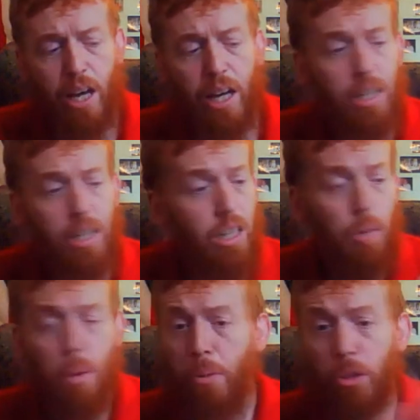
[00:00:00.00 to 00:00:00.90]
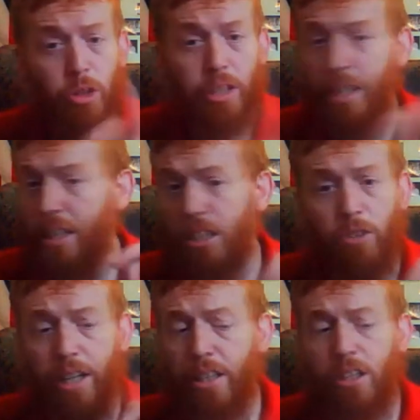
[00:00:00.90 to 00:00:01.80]
And a lot of people drink it. It's
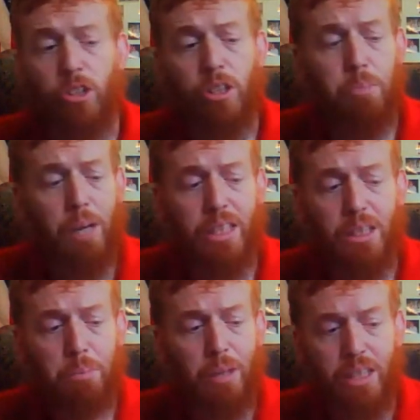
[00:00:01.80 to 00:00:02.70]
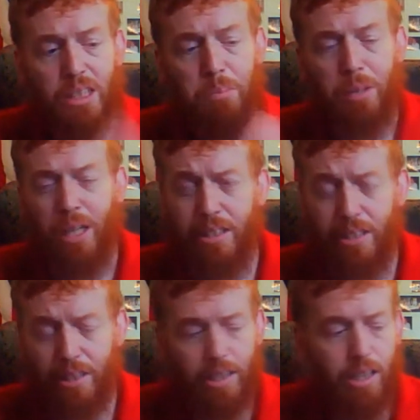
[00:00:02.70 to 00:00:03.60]
fine. They drink pints and pints and
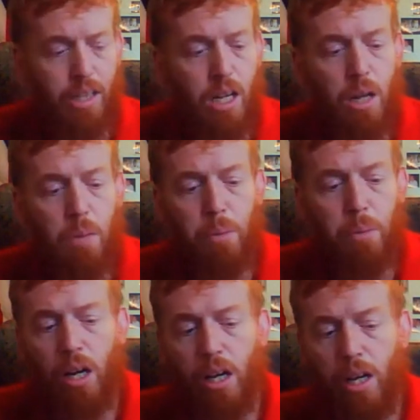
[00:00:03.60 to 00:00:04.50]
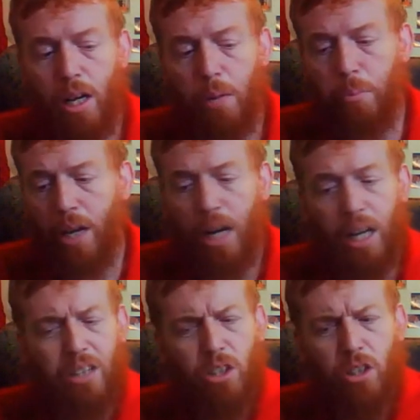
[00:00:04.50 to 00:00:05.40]
pints. But
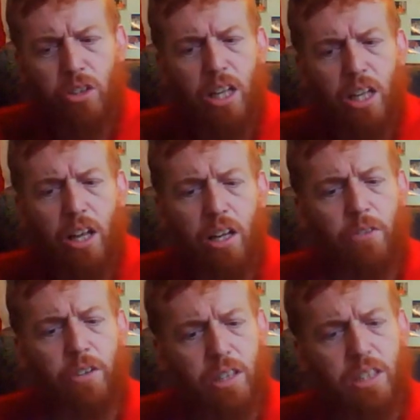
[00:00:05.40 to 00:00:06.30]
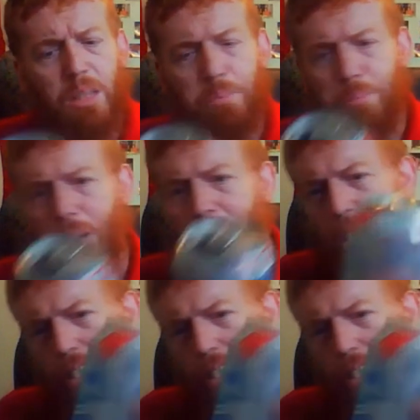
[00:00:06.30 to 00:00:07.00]
I think this is barley.